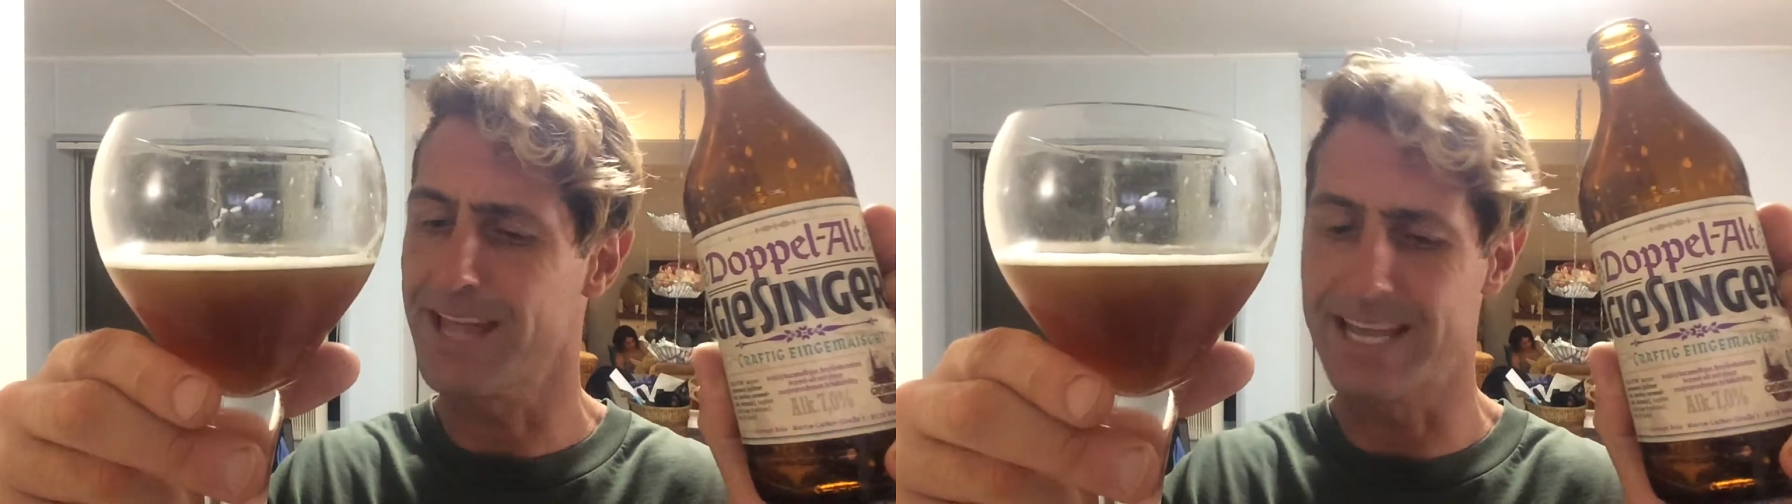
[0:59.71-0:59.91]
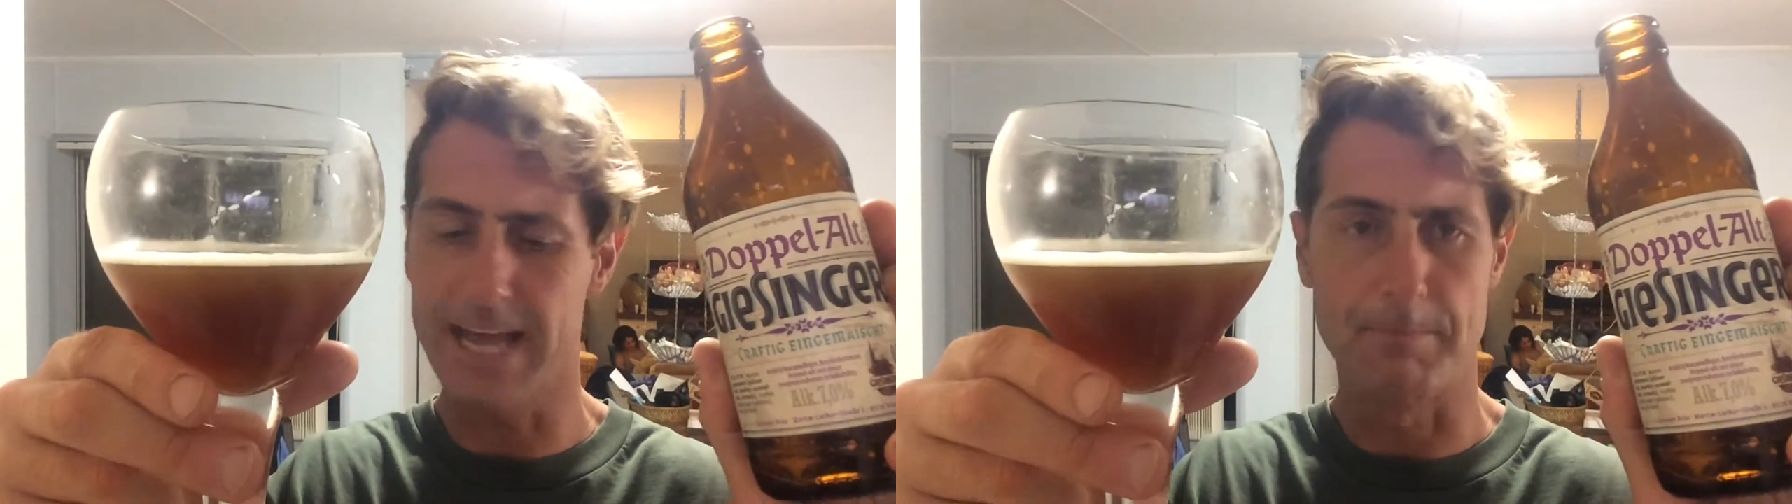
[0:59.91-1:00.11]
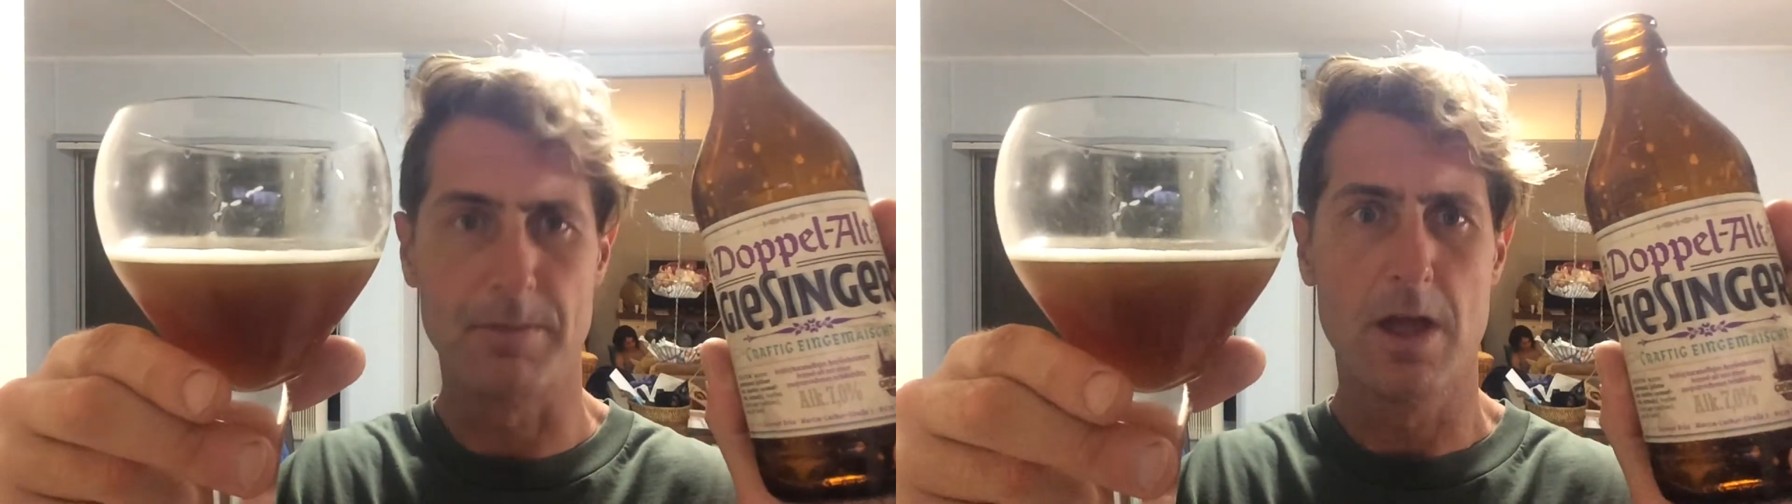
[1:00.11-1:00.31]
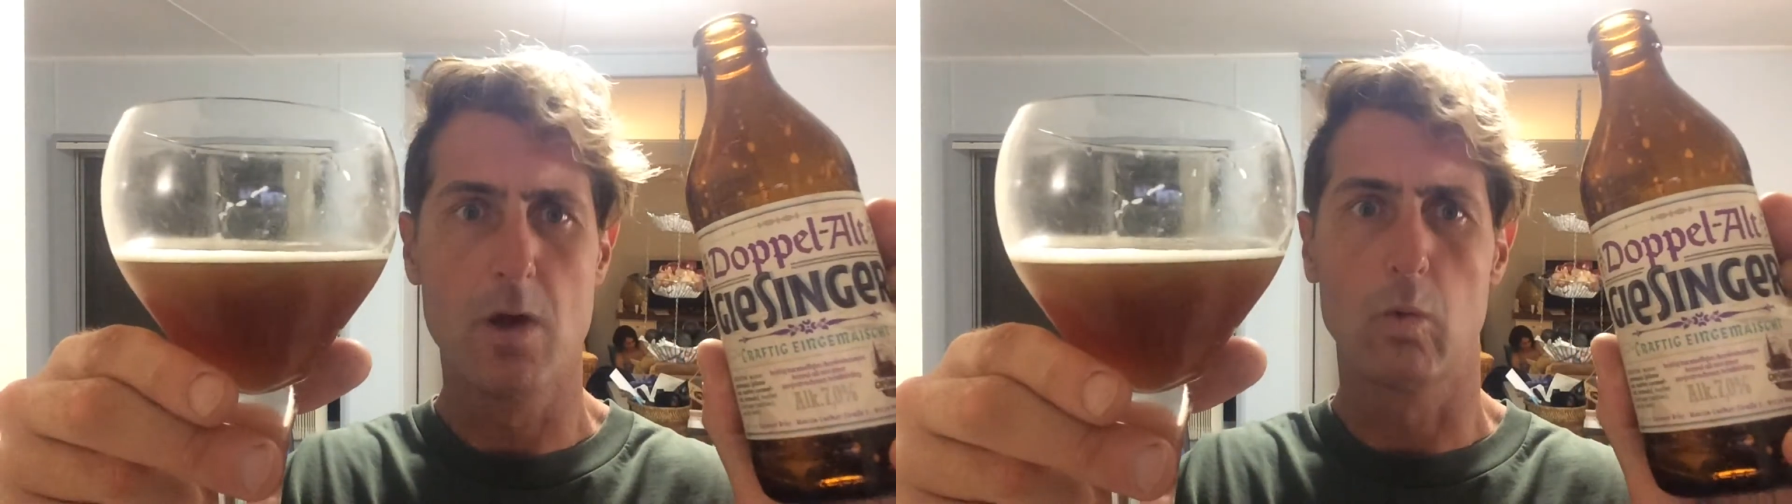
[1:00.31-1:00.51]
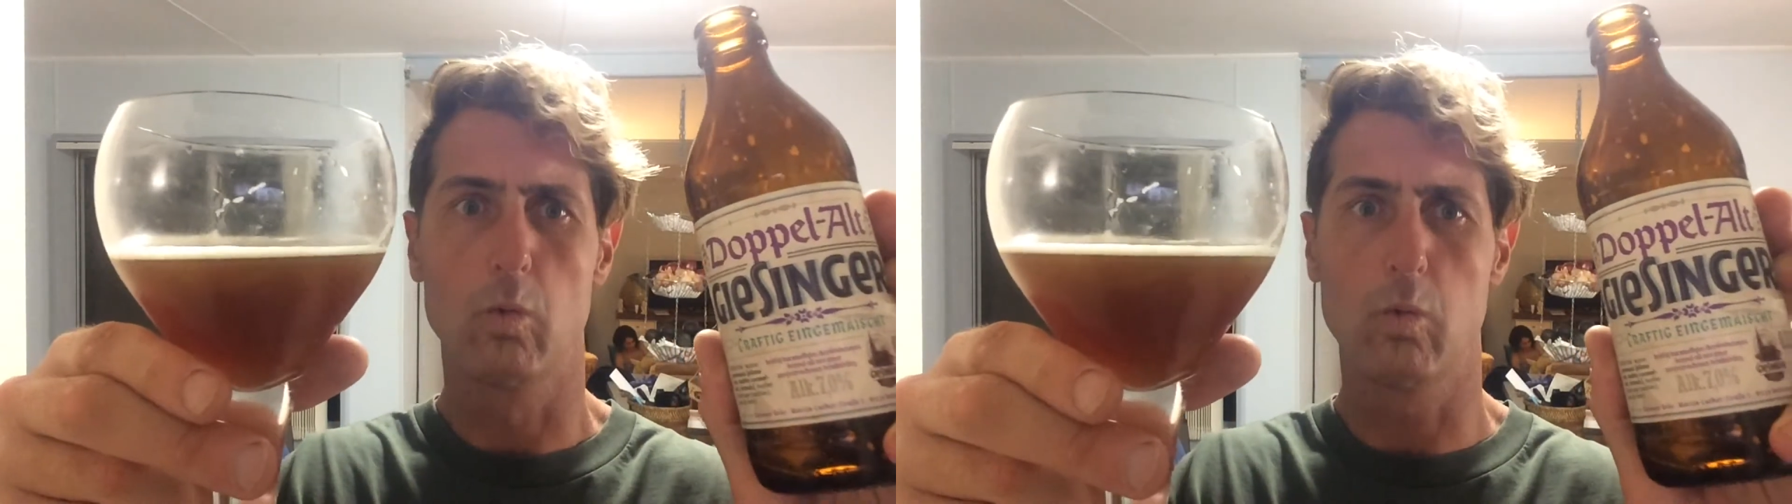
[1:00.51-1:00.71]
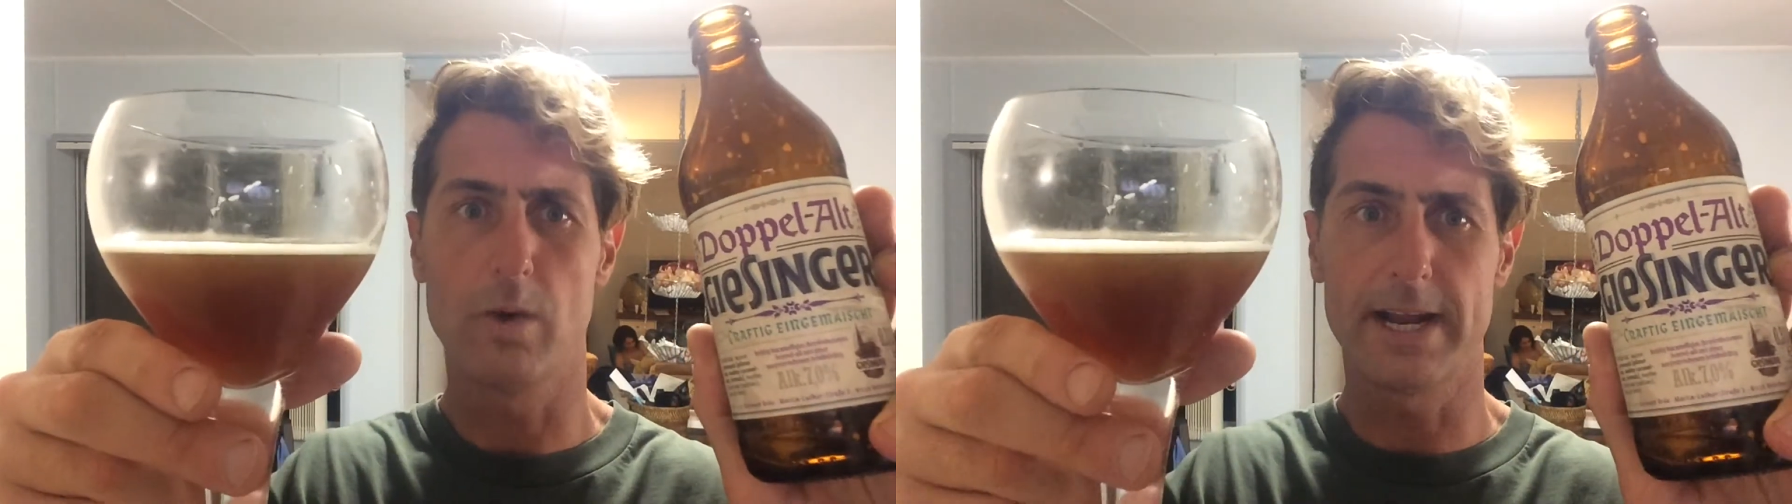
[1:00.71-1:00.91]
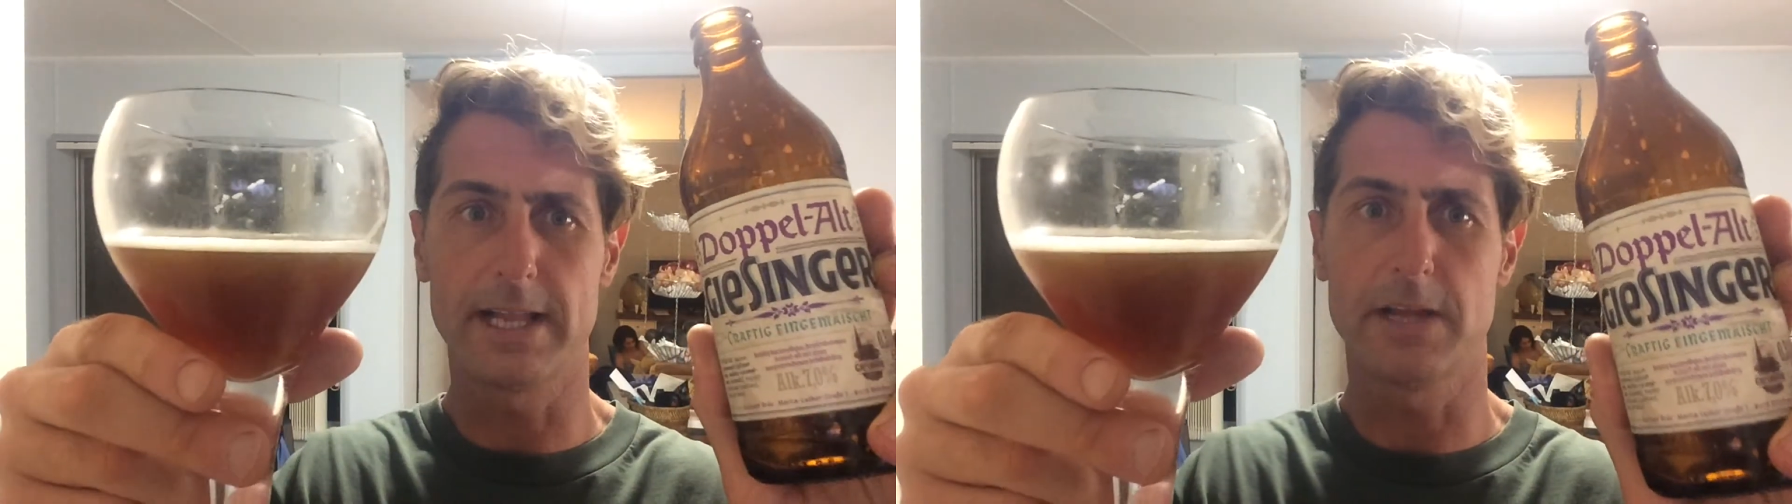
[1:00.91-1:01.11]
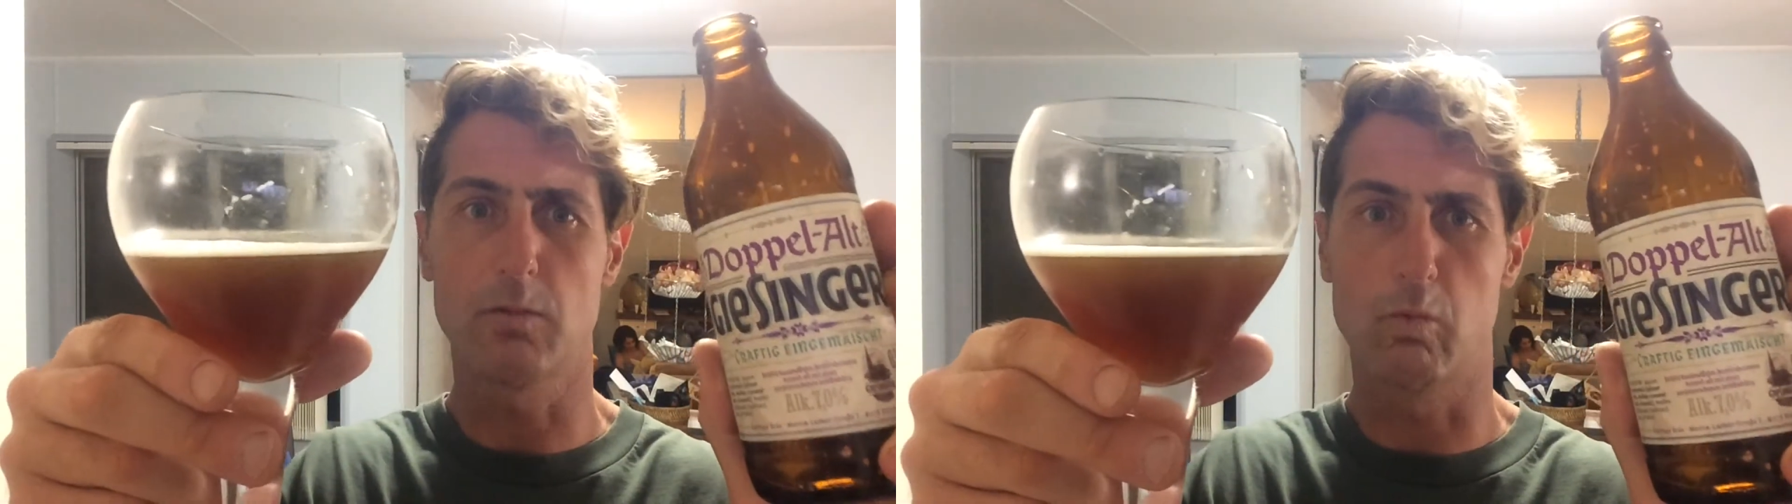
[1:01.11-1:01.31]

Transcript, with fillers: Again, really,